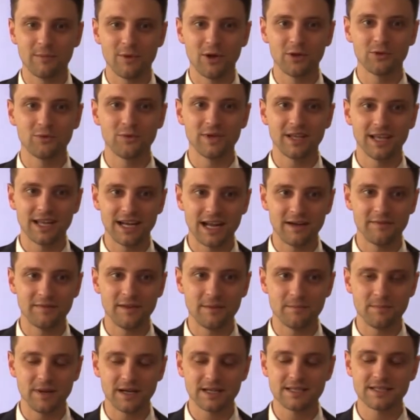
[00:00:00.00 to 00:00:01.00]
I'm not doing
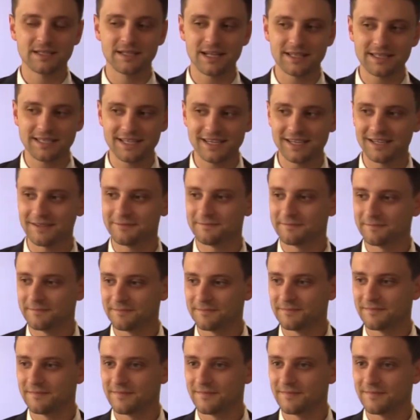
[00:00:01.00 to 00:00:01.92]
enough impacts. That's it.